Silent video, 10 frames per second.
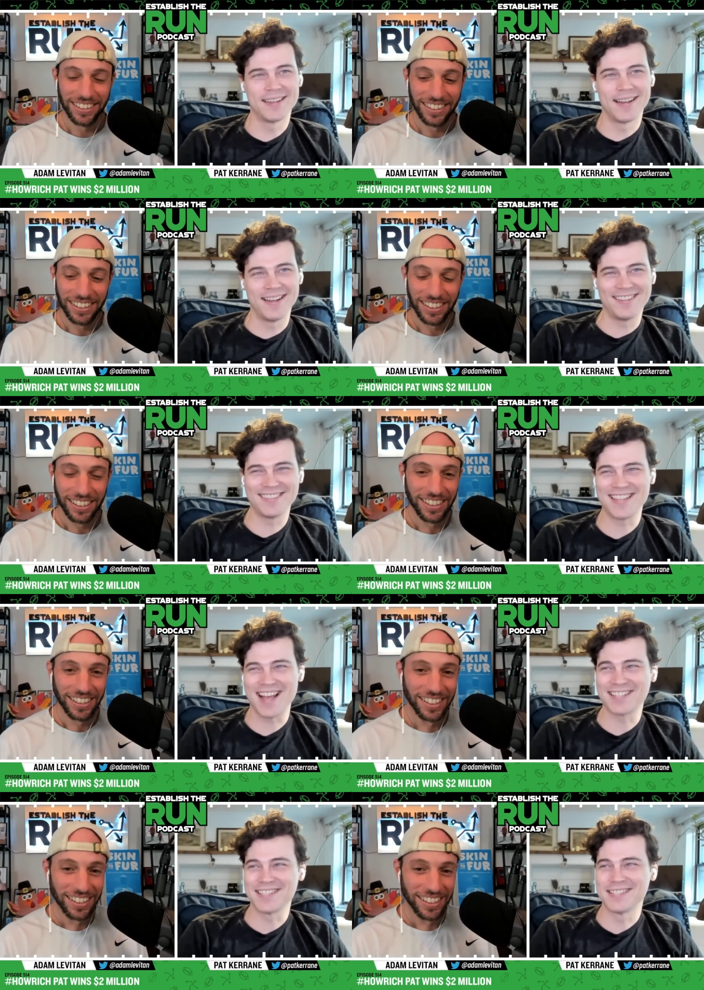Speaker 1: uh,
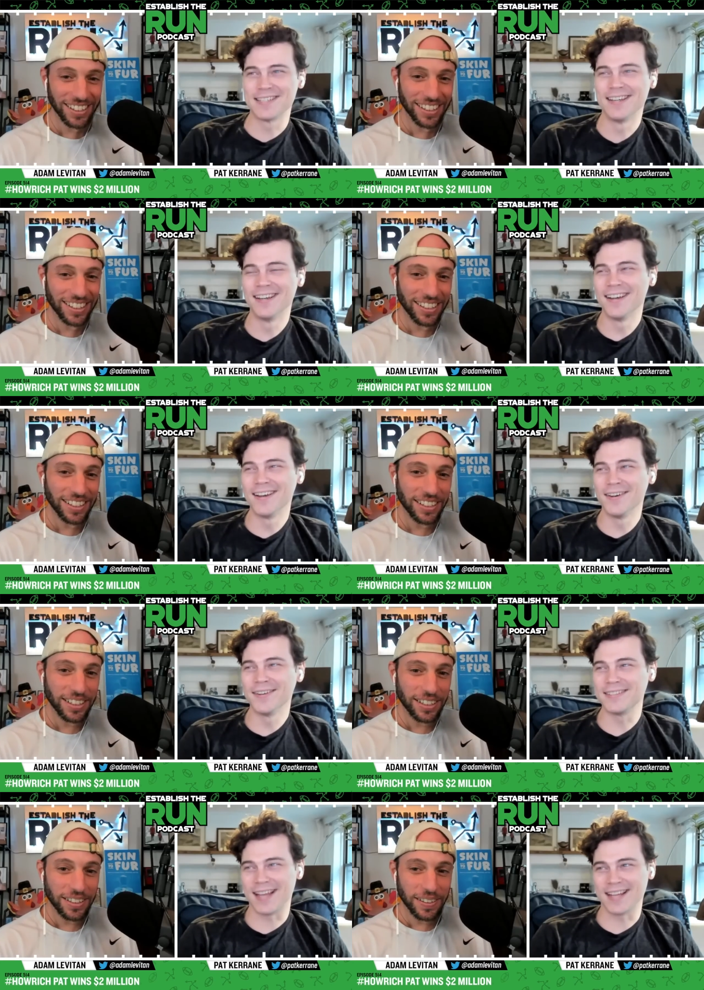taxes
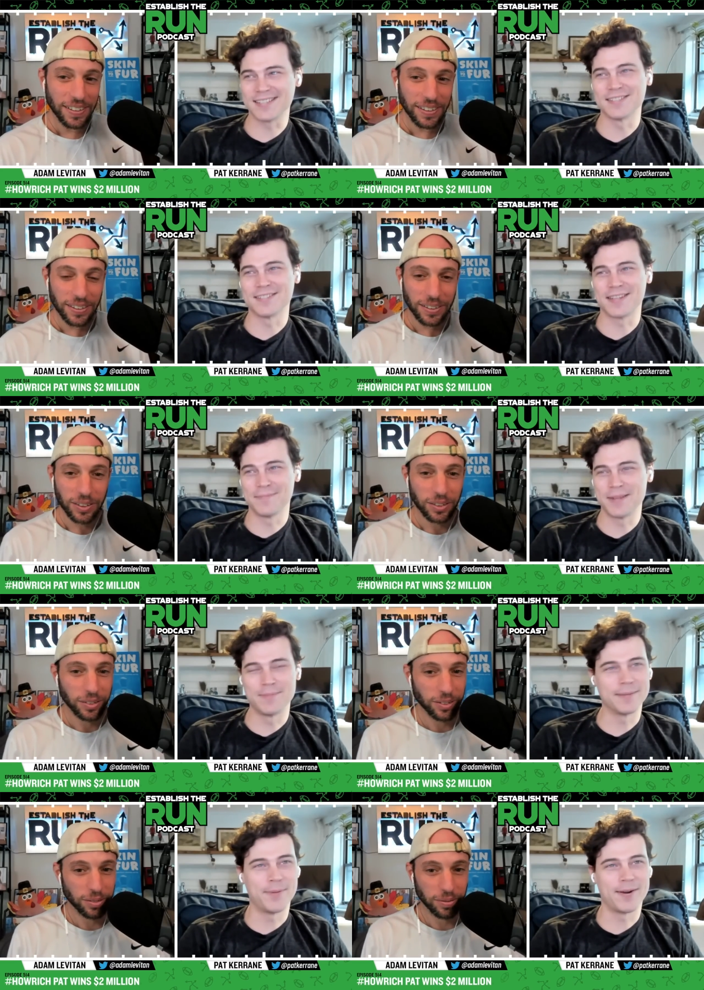taxes is going to be a
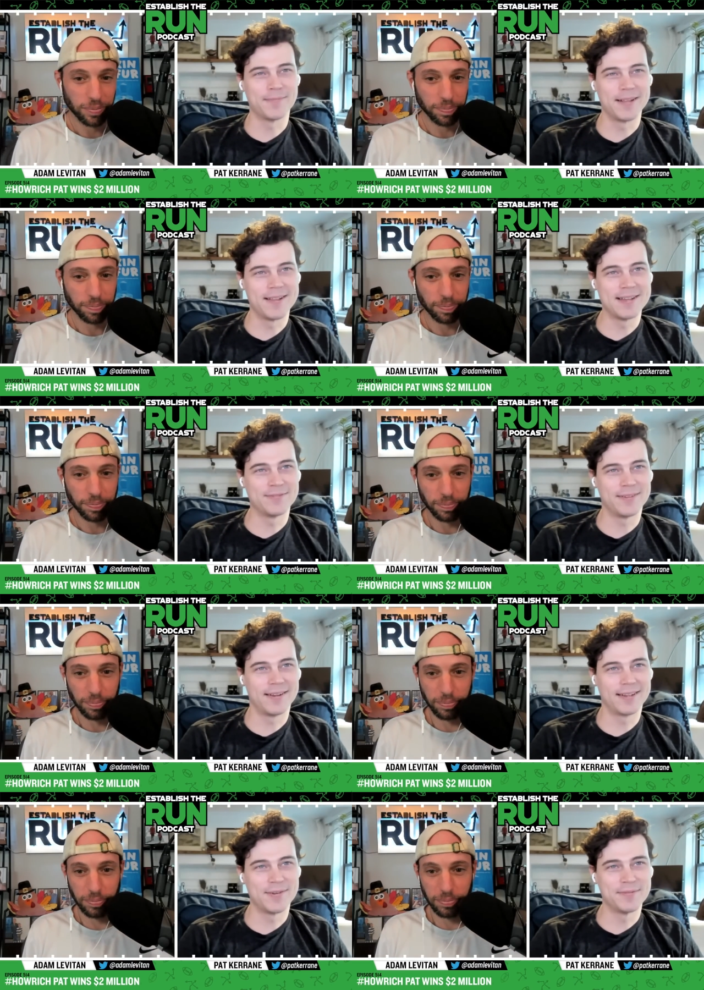big part of my life
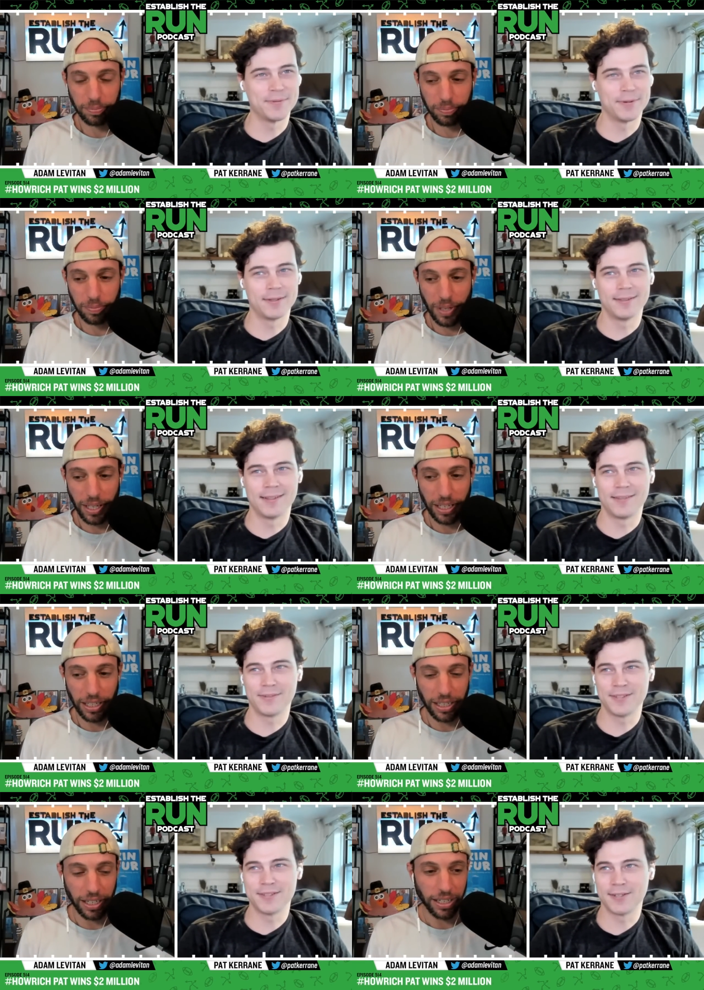uh, going forward uh,
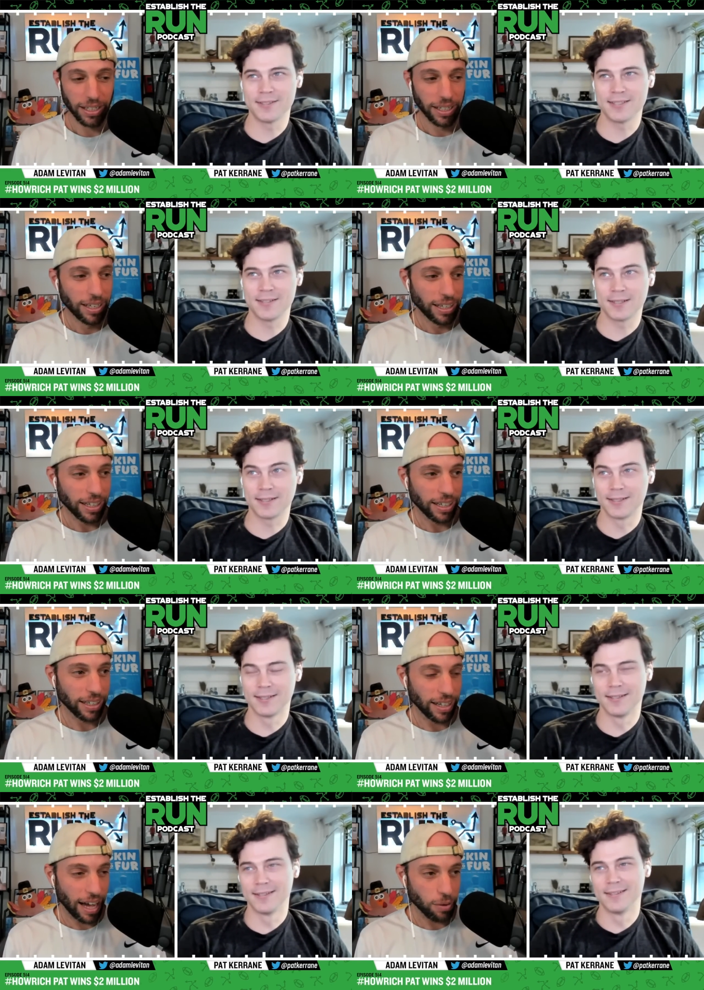for this year. It sounds like.
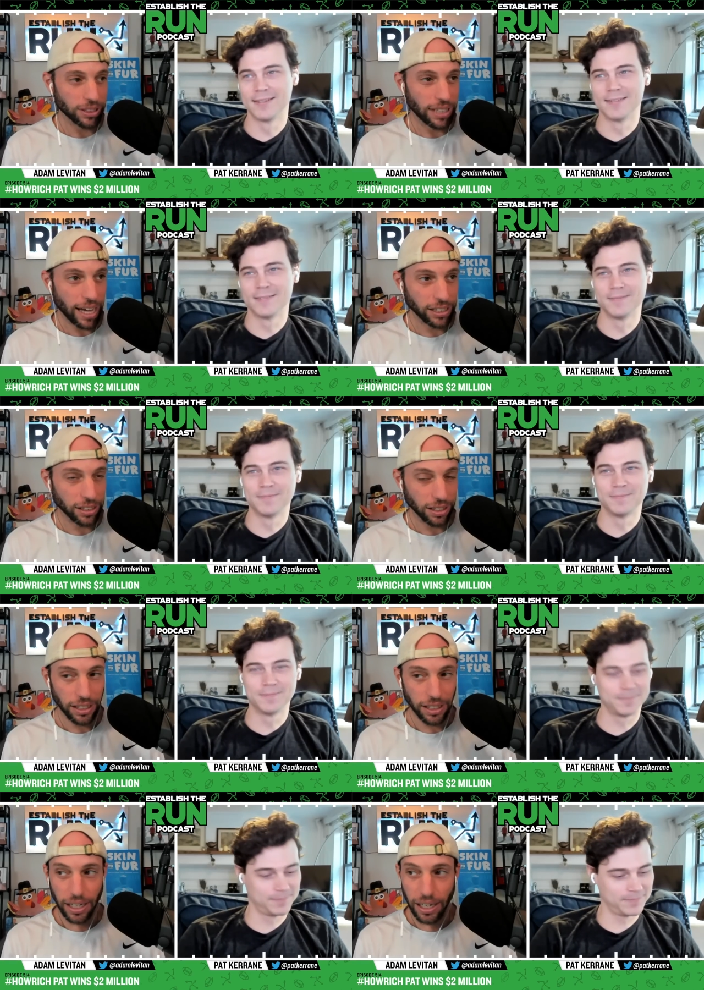
Speaker 2: I was
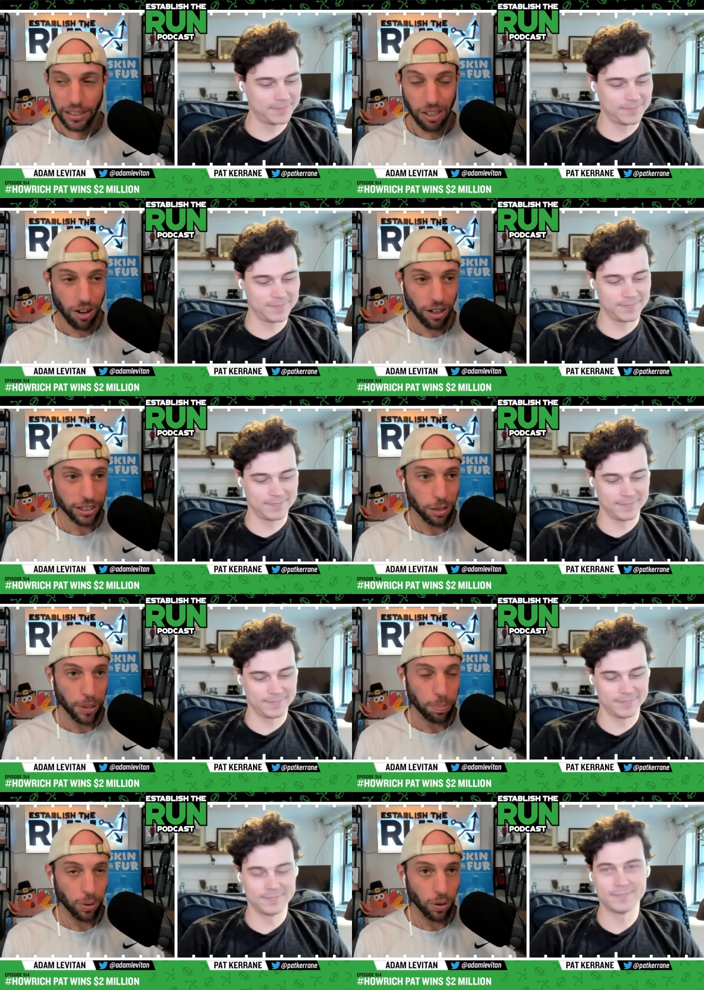actually uh, talking to some
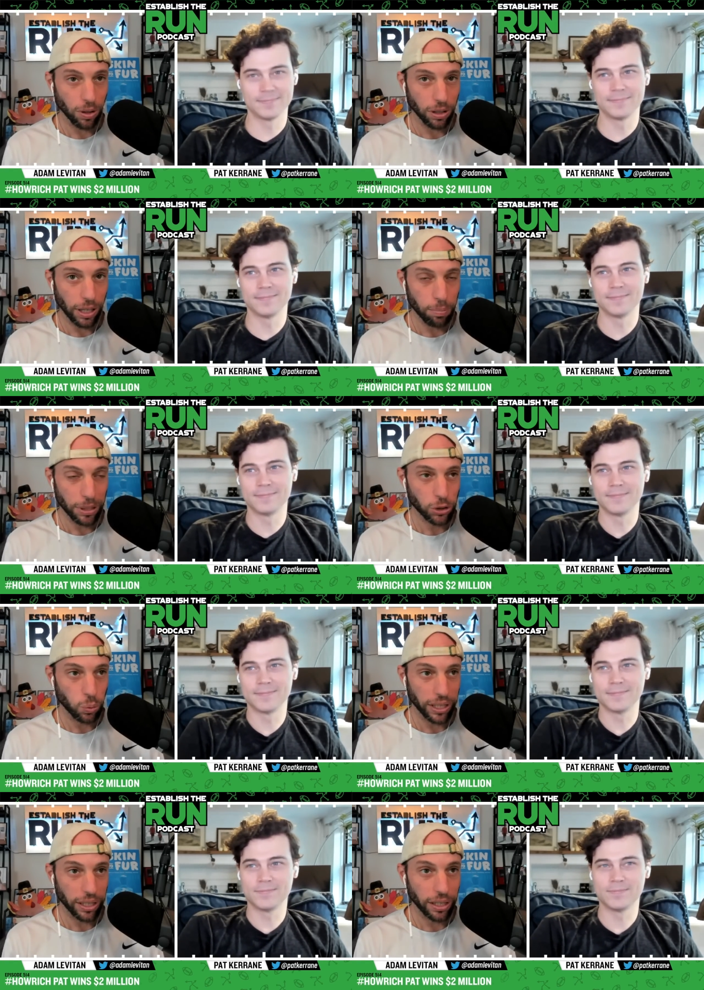people in
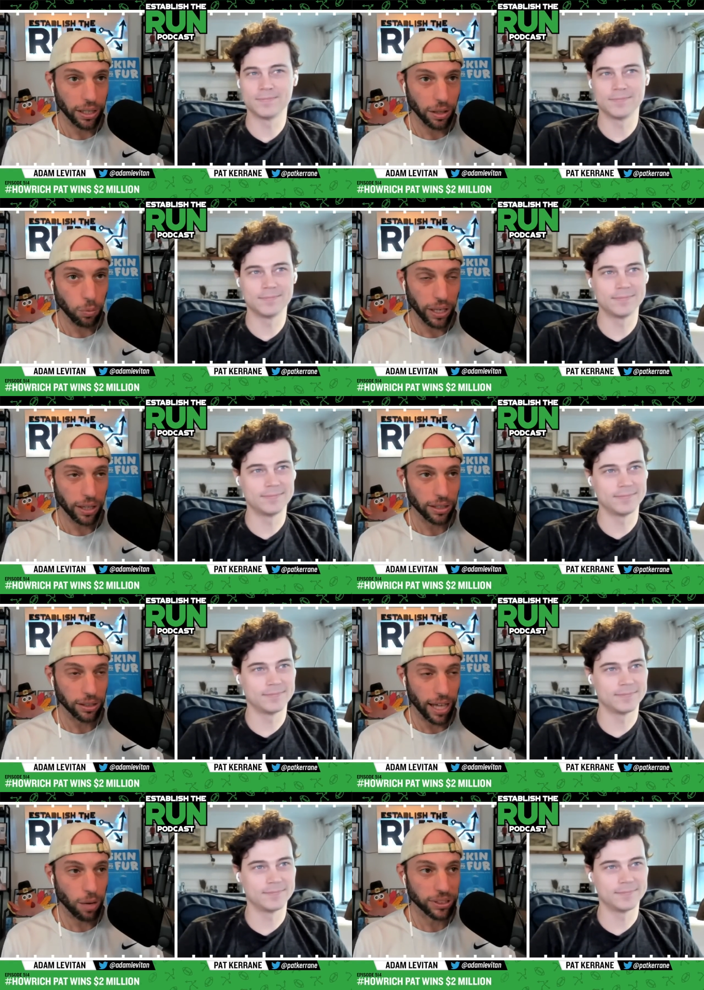between when the
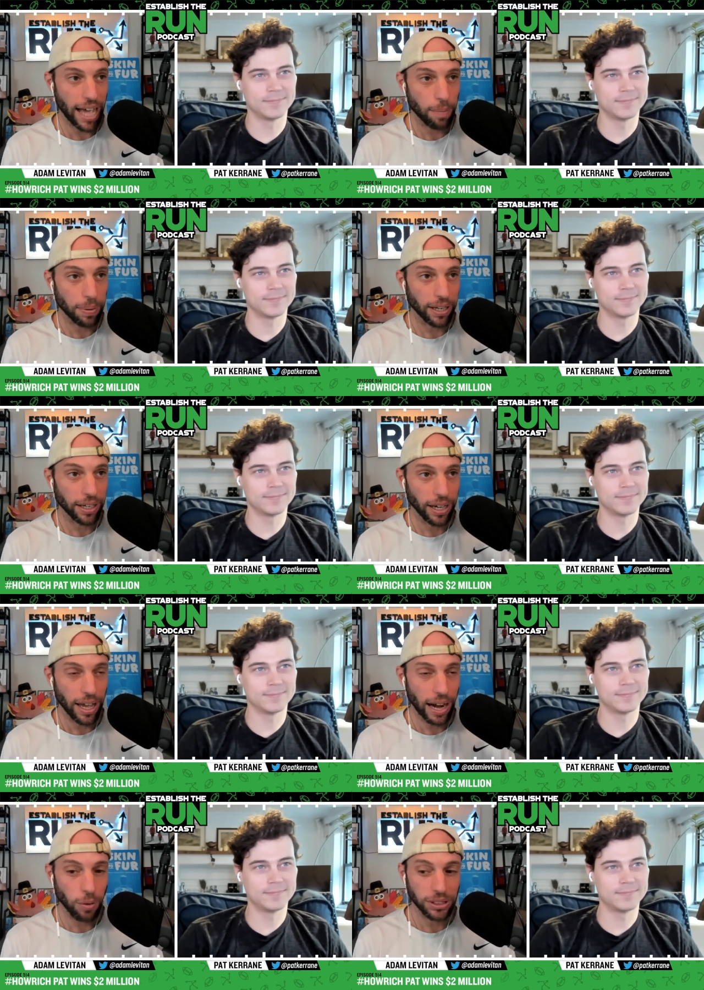delay was happening,
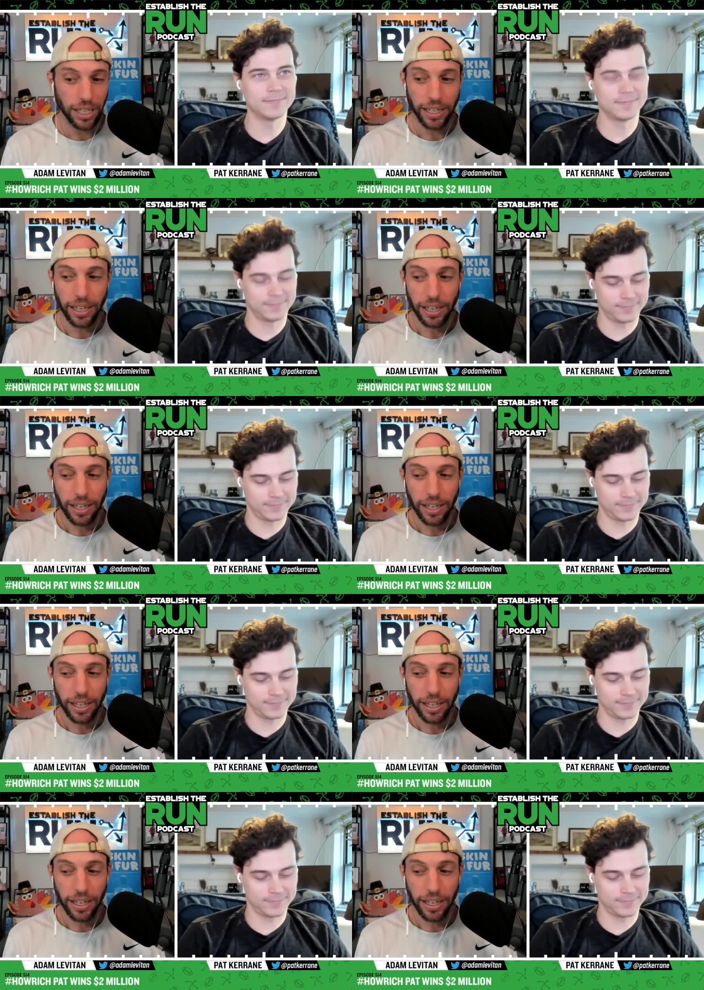and I was like,